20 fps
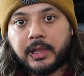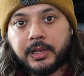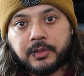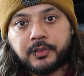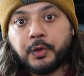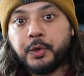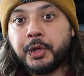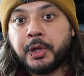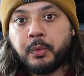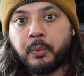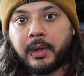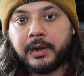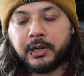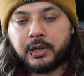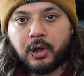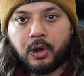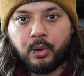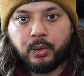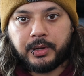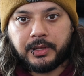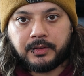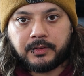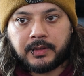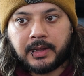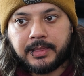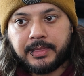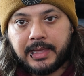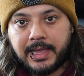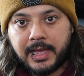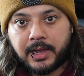and so you can run code
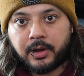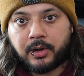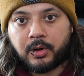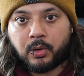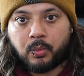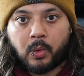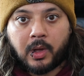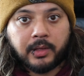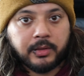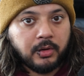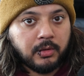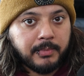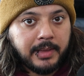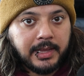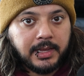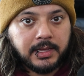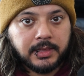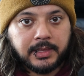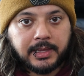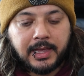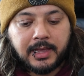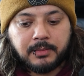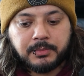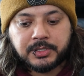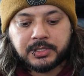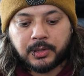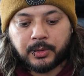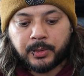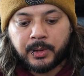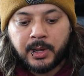inside the editor while you're making the game,
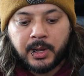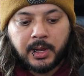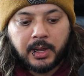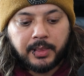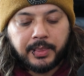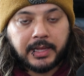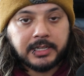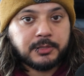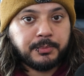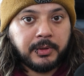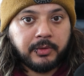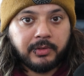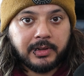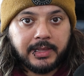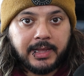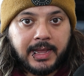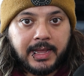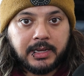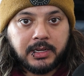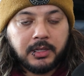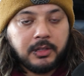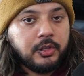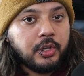so that's been really handy.